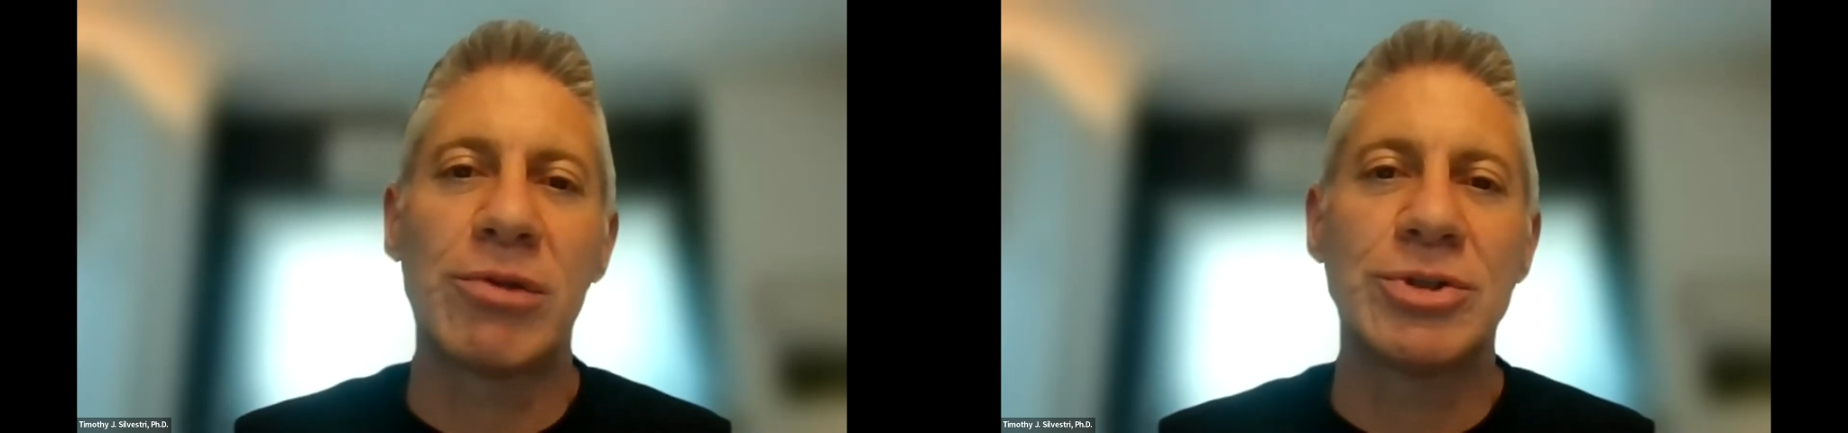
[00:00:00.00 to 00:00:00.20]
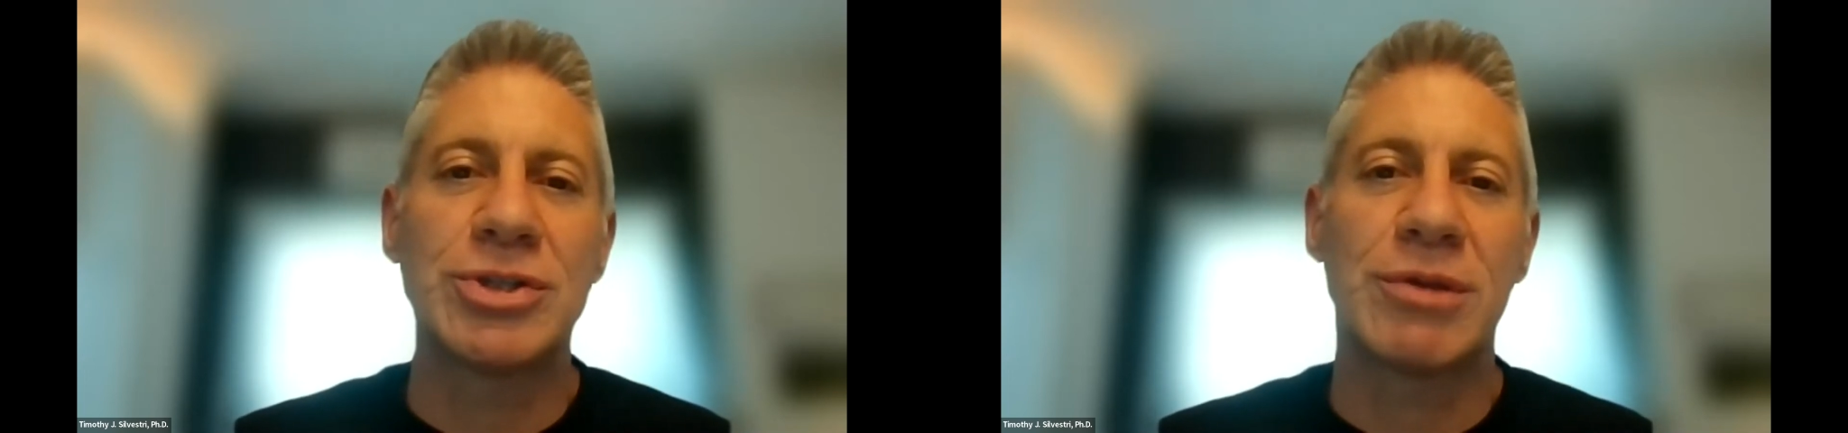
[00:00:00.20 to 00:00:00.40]

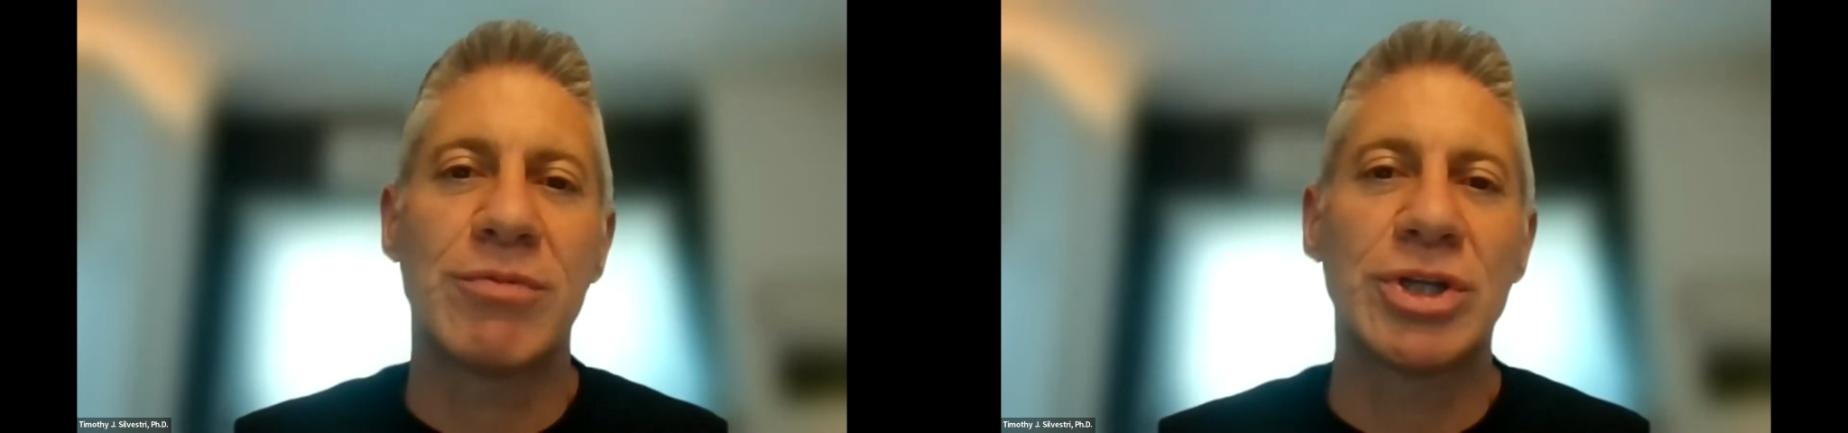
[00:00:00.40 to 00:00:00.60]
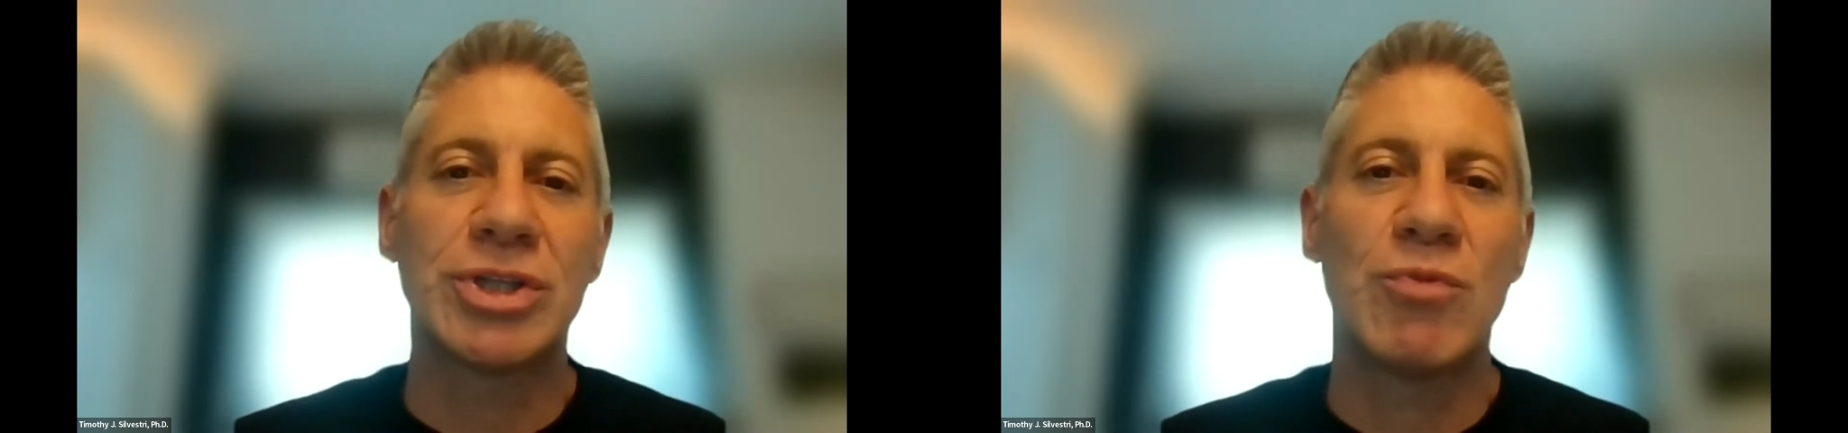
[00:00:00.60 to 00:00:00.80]
which is
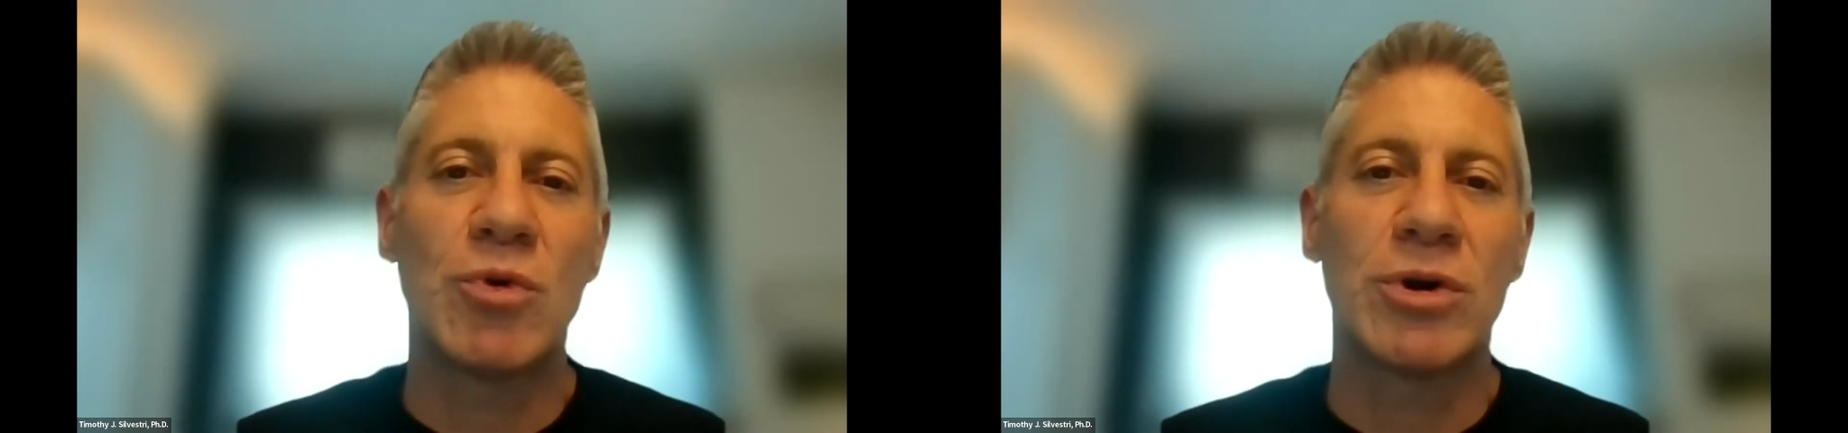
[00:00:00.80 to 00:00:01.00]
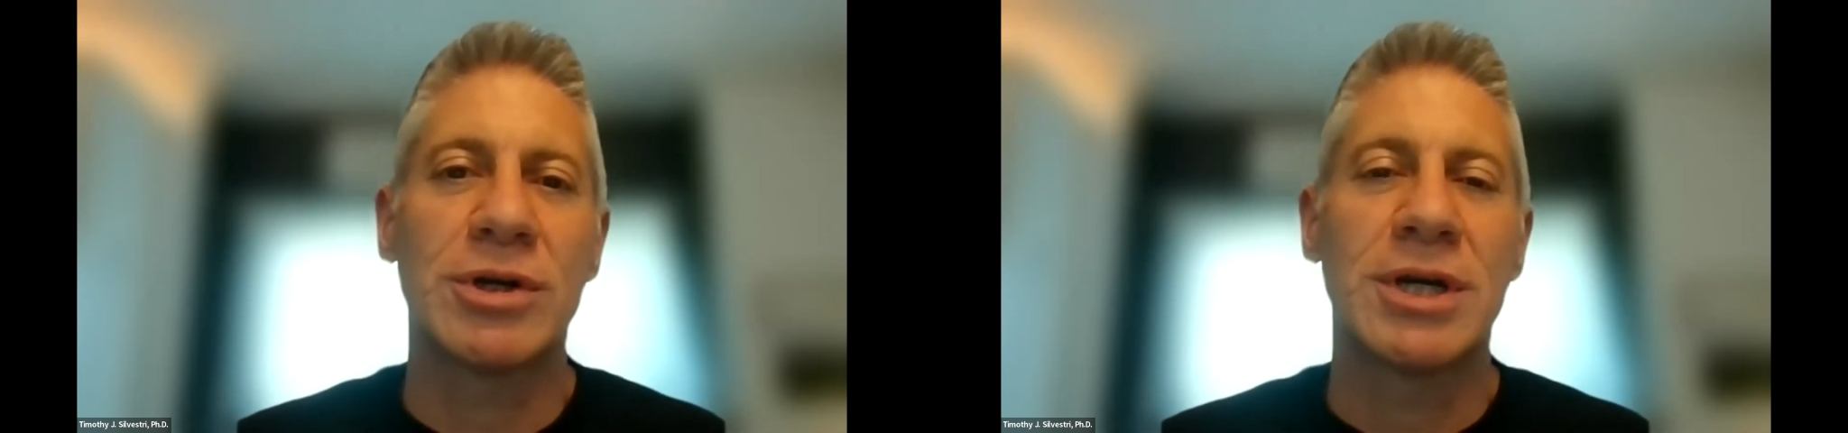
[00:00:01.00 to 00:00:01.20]
much
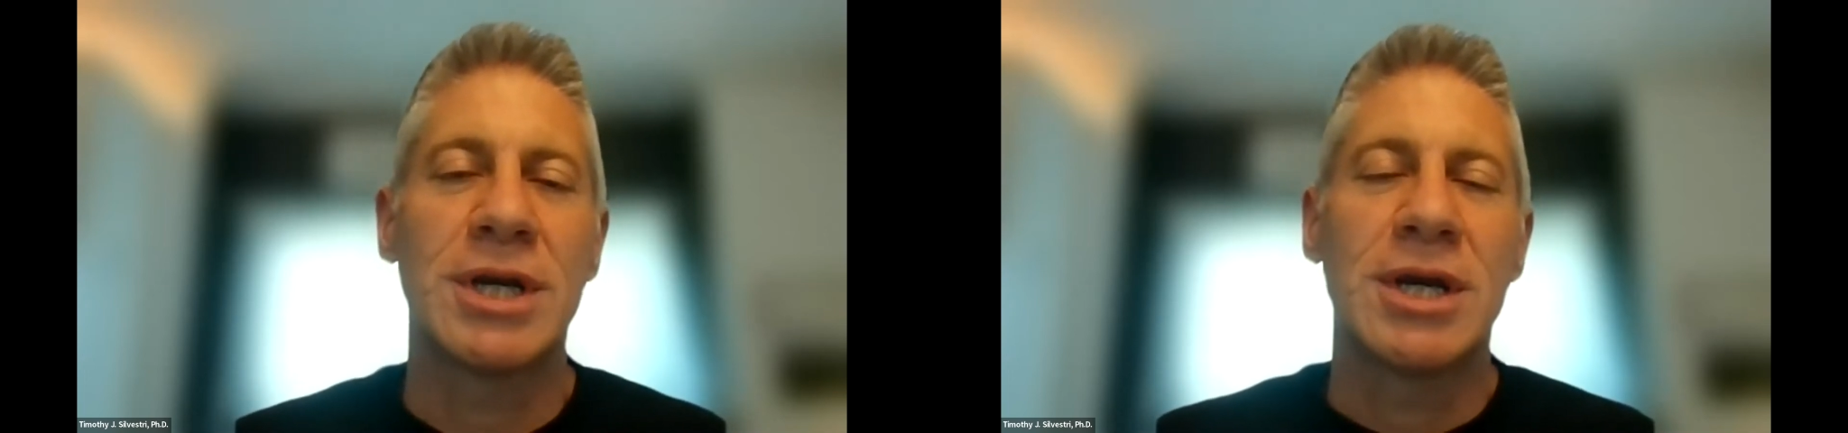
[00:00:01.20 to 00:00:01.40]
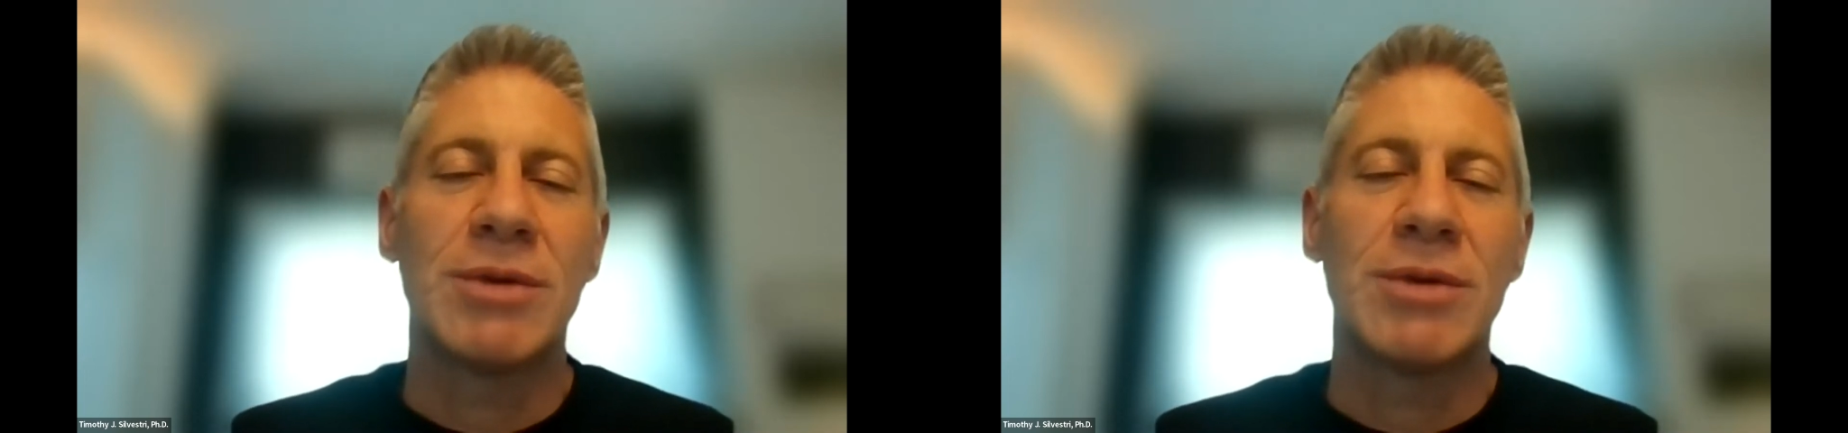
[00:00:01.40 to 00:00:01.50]
more